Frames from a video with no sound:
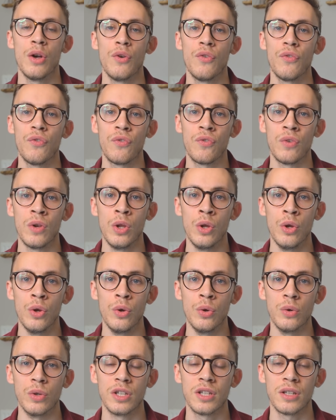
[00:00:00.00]

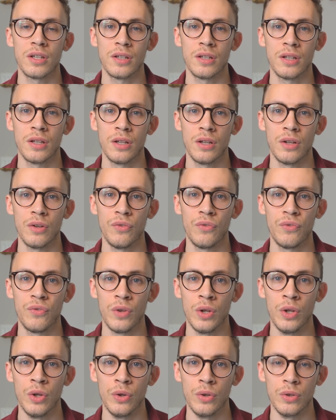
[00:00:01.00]
Fluke,
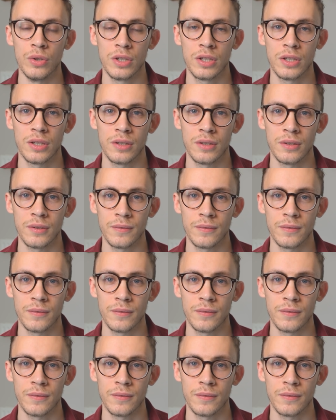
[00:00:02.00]
fluke.